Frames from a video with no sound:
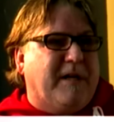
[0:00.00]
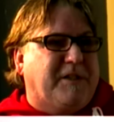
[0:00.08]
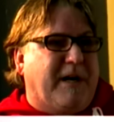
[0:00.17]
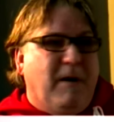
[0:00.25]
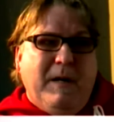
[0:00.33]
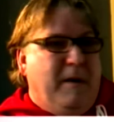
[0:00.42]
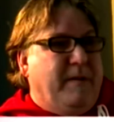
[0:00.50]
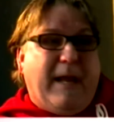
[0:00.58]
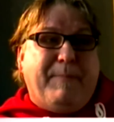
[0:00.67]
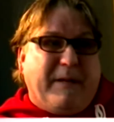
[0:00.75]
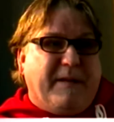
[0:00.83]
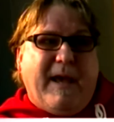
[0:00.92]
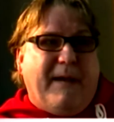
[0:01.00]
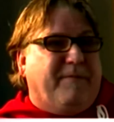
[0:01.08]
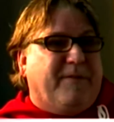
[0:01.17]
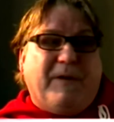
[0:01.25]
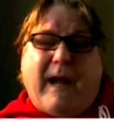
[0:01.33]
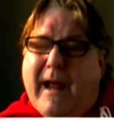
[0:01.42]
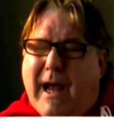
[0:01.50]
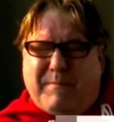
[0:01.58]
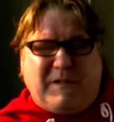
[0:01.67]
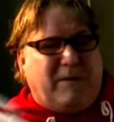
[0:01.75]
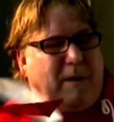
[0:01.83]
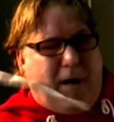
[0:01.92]
fresh air, they'd be dead for
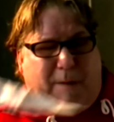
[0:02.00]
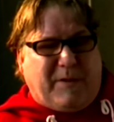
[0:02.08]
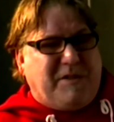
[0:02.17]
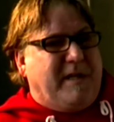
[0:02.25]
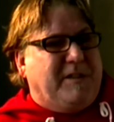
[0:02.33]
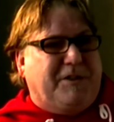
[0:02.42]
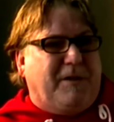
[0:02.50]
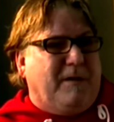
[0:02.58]
absolute 100%